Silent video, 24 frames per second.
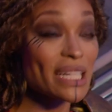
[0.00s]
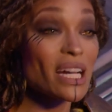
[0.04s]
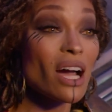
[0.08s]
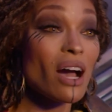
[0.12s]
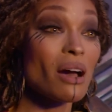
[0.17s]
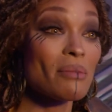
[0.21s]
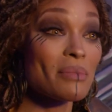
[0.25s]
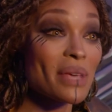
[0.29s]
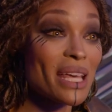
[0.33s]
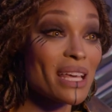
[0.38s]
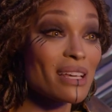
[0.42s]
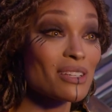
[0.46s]

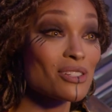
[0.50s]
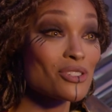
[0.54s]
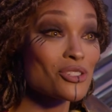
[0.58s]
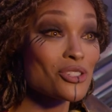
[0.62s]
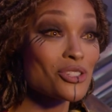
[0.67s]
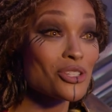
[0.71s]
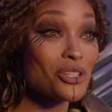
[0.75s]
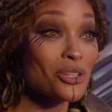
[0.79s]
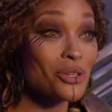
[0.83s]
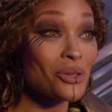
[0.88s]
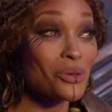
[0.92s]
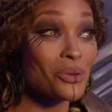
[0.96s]
come
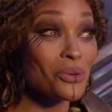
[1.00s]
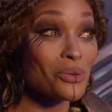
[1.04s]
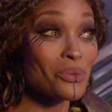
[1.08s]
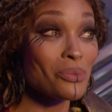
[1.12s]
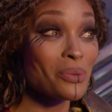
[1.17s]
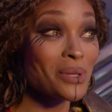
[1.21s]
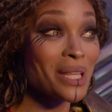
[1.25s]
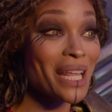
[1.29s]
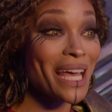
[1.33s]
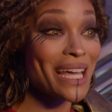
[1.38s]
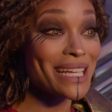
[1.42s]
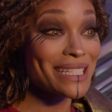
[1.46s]
into
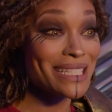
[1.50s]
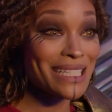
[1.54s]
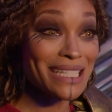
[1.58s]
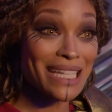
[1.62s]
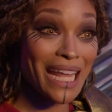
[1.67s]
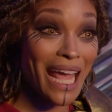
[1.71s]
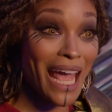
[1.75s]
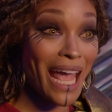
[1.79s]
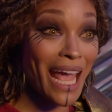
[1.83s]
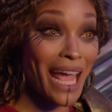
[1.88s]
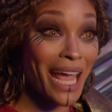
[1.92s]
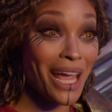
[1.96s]
play
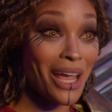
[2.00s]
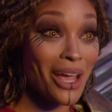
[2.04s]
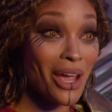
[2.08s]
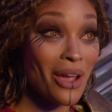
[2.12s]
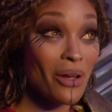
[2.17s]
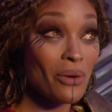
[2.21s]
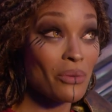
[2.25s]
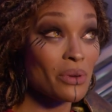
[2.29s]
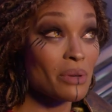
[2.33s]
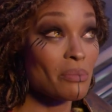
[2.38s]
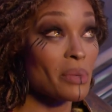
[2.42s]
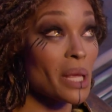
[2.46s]
today
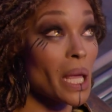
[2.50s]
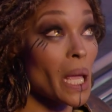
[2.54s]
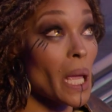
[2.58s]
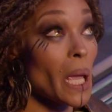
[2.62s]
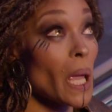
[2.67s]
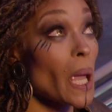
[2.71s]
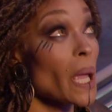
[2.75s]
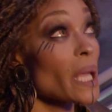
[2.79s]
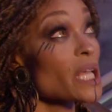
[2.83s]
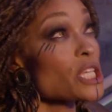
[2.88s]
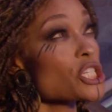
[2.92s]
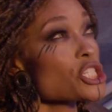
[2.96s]
would
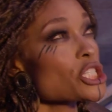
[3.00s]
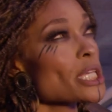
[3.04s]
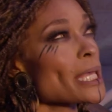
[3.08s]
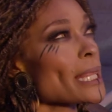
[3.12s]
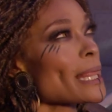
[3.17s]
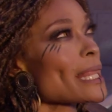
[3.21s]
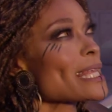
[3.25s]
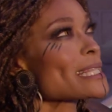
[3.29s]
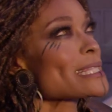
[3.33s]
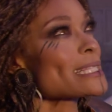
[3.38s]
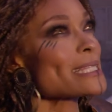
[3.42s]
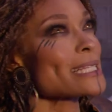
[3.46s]
be, is she
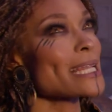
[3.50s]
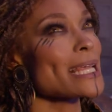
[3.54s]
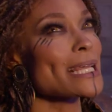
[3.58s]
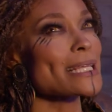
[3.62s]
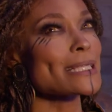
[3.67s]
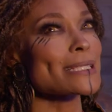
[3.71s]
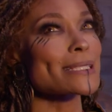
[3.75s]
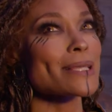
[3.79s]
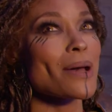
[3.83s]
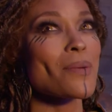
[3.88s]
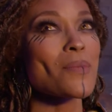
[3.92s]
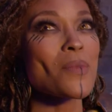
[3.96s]
listening
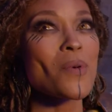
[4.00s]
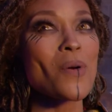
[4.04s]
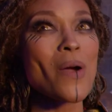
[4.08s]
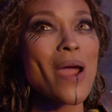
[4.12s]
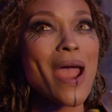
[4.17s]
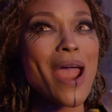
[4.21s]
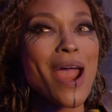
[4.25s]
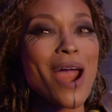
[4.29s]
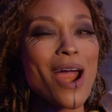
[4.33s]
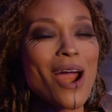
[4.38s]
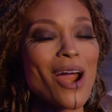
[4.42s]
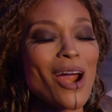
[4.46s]

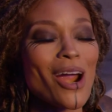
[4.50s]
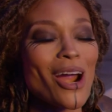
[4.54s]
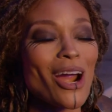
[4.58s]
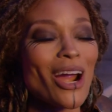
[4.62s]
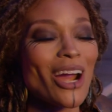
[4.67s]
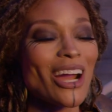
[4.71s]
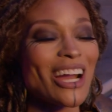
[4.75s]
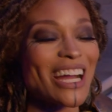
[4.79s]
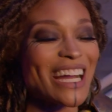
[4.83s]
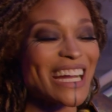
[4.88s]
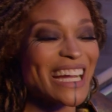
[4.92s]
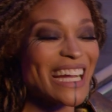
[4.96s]

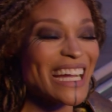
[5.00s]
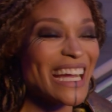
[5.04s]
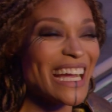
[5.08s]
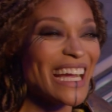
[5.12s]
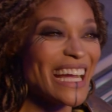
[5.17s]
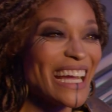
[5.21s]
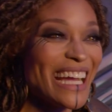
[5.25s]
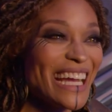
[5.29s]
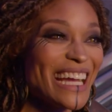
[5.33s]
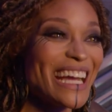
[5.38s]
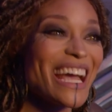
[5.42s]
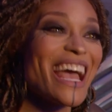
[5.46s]
somewhere?
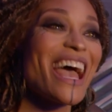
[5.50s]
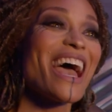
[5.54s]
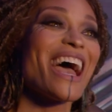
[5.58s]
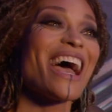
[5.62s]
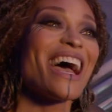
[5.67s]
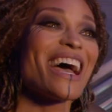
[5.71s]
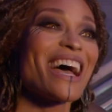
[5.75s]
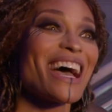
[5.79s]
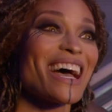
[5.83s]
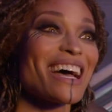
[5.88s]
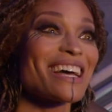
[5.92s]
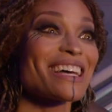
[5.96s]

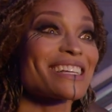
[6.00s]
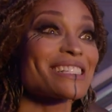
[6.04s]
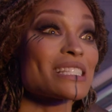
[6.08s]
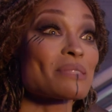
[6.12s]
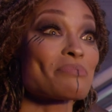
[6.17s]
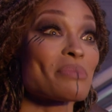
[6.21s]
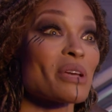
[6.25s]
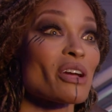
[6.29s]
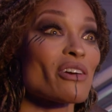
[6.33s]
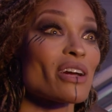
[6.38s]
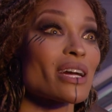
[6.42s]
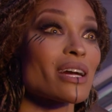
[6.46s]

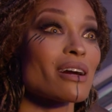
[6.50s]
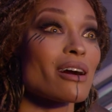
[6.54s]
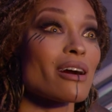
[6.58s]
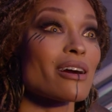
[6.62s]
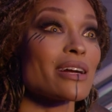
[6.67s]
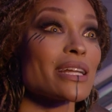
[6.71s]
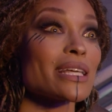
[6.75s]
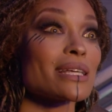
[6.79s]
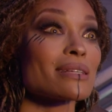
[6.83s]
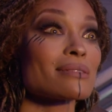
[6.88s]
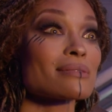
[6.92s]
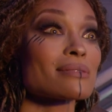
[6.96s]
Spirit
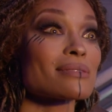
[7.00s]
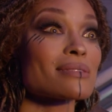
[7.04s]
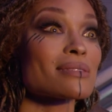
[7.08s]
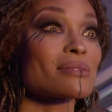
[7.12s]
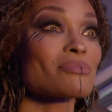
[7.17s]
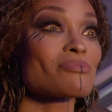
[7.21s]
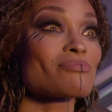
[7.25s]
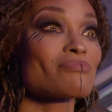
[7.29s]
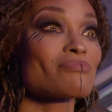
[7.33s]
guardians.